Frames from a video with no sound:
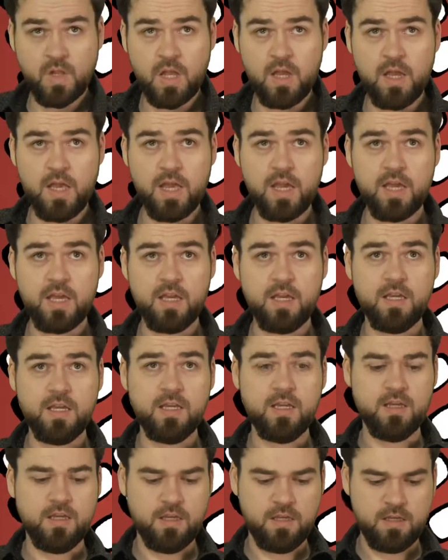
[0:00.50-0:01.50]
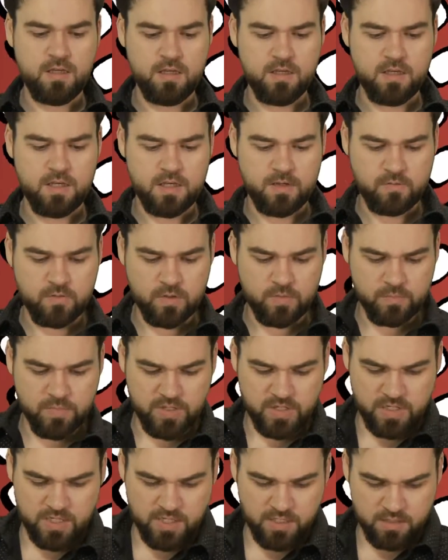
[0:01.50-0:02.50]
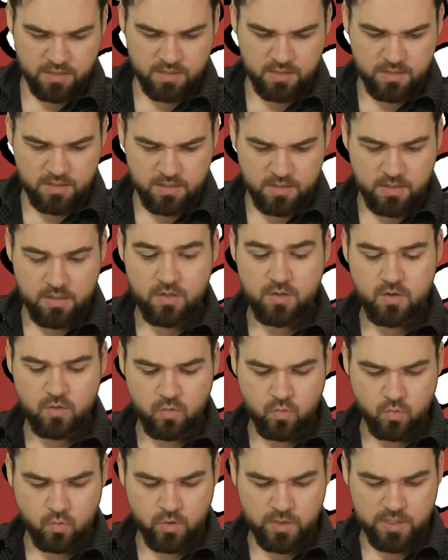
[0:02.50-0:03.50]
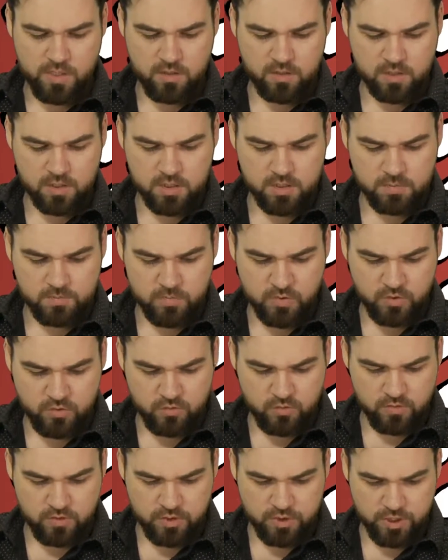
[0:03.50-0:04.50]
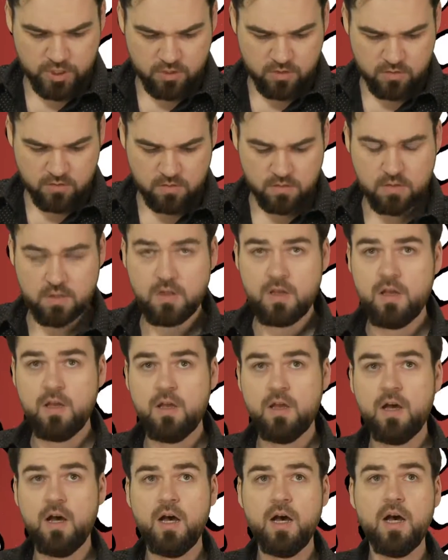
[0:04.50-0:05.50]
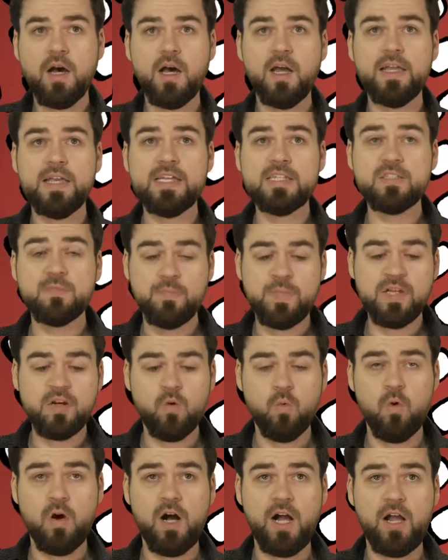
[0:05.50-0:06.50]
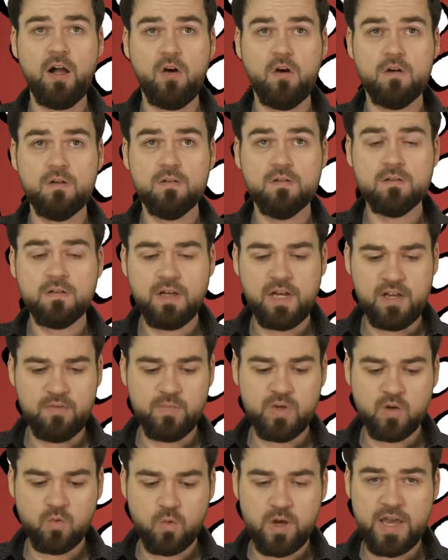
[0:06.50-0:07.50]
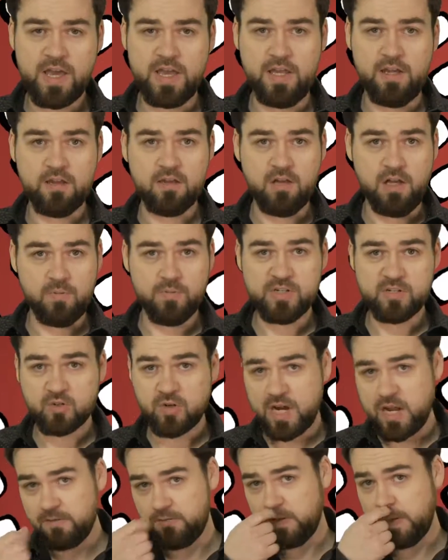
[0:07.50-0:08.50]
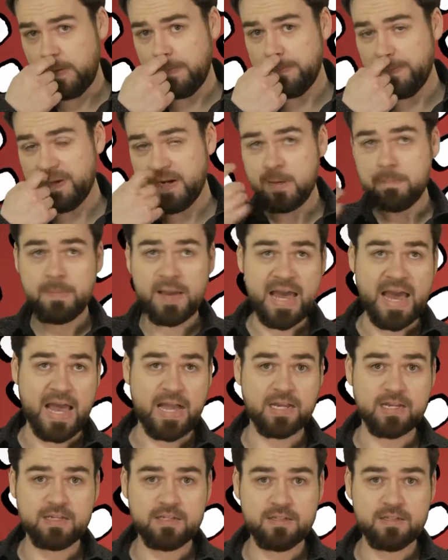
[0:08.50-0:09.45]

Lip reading: Hey everybody, welcome to the show. It's been a while. I've been away, I've been traveling, but I'm back.